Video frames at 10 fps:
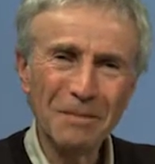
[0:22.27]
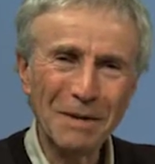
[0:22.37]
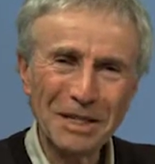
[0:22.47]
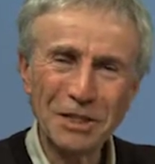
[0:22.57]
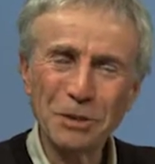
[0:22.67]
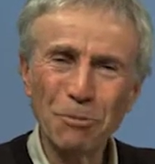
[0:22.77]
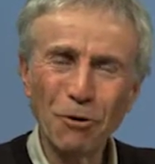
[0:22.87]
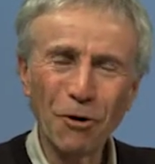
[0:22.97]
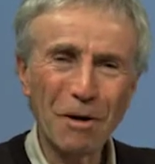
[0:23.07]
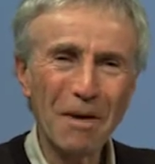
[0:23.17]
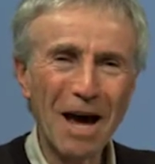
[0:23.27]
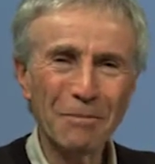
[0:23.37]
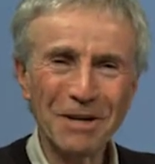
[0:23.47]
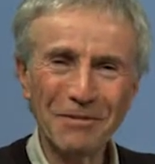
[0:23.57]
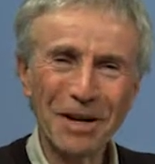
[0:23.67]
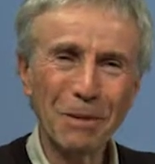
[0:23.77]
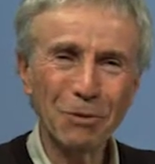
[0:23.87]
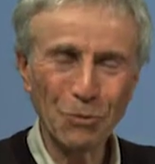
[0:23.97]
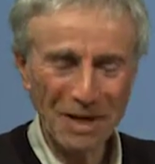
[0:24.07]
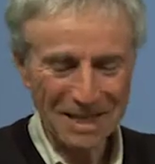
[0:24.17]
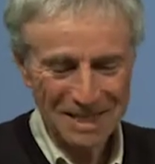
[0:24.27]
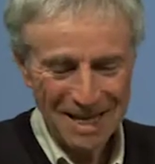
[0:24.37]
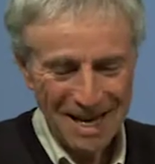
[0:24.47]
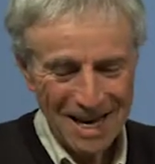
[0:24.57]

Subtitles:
Makes this program happen every couple of weeks.